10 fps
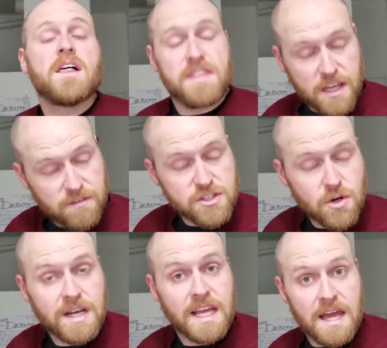Thank you for
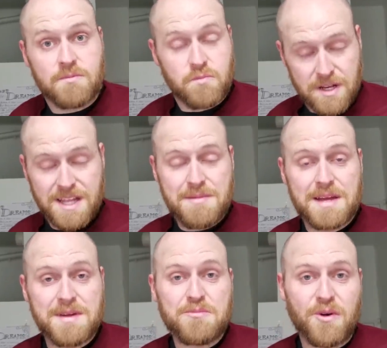joining. It really
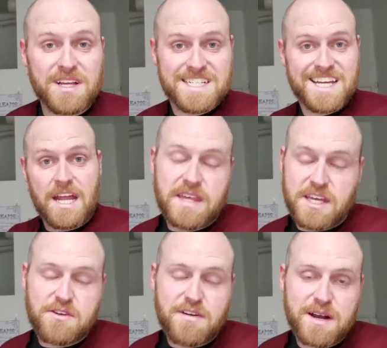made my morning to get.
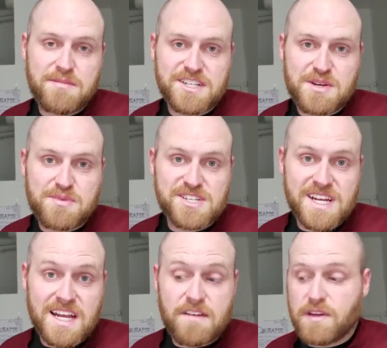Thank you very much. I
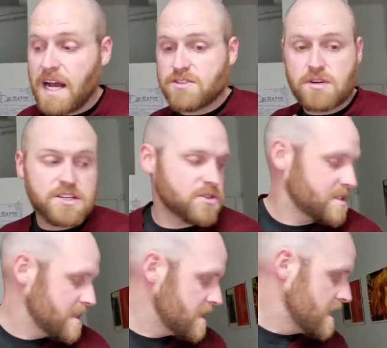appreciate it. If you guys are
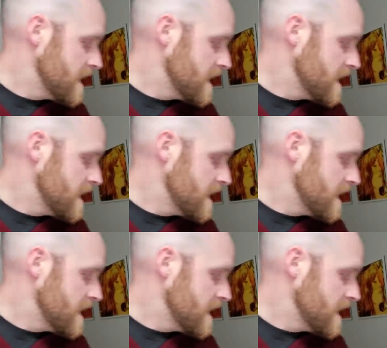interested